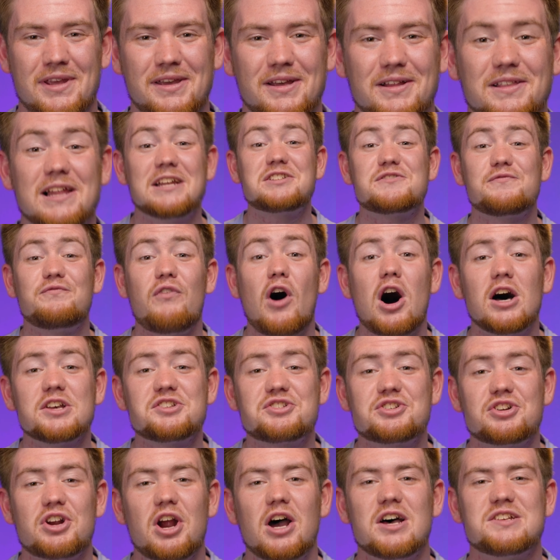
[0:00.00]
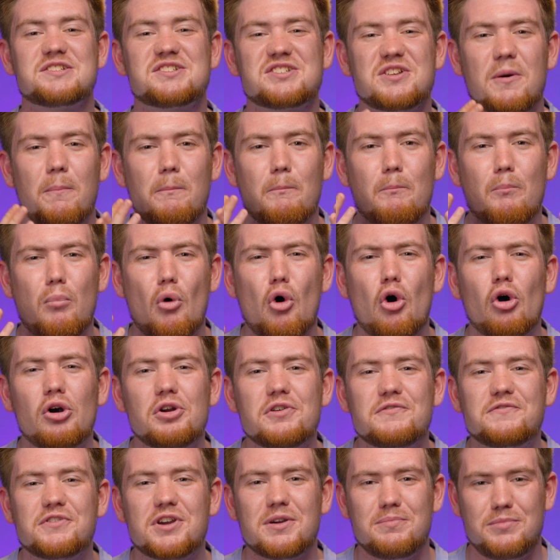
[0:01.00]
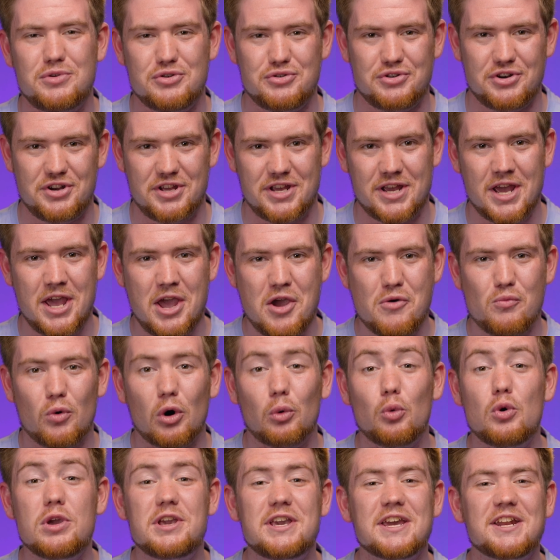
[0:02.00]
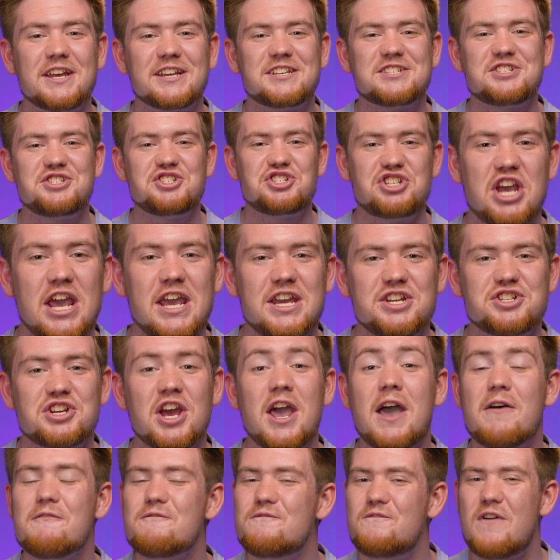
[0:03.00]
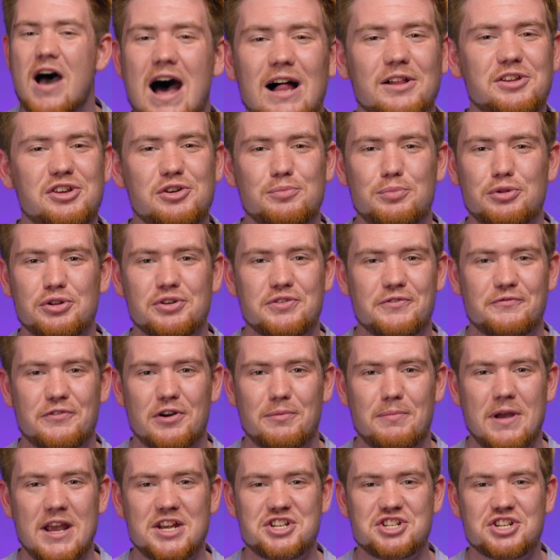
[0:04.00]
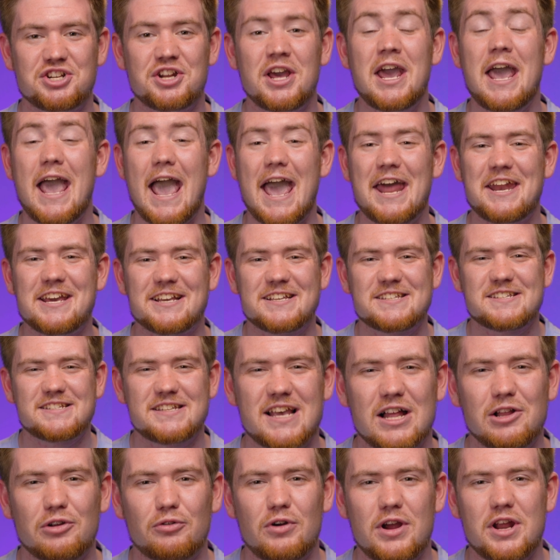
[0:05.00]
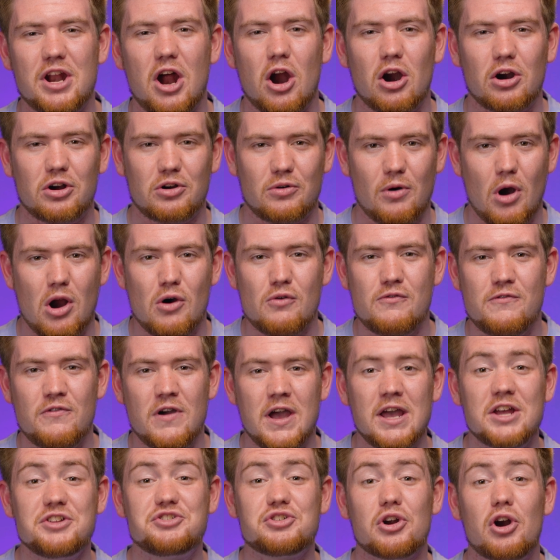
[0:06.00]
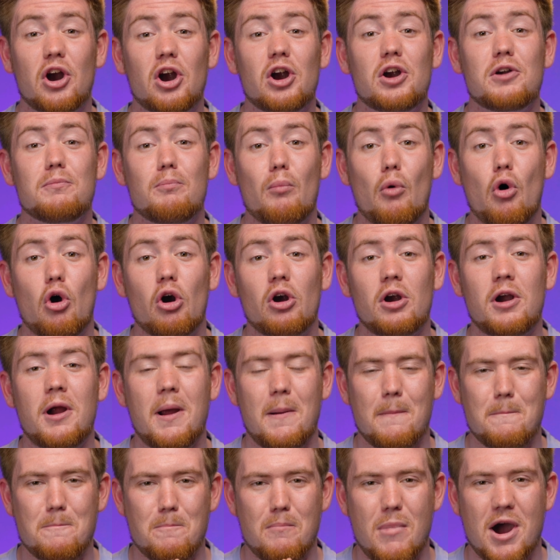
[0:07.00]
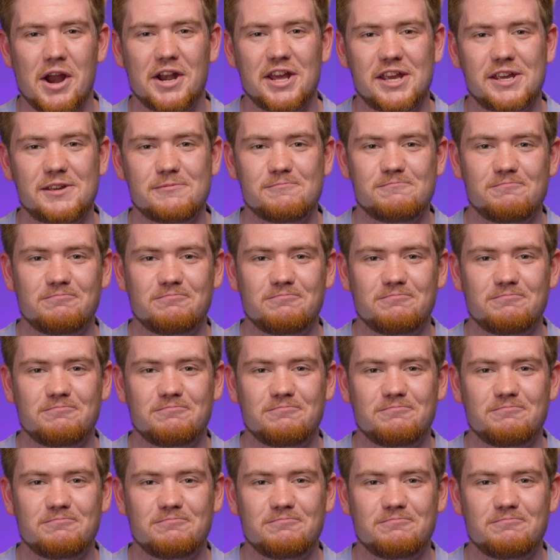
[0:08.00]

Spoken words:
Let's foster a supportive community where we can exchange valuable information and accelerate our growth to earn more money.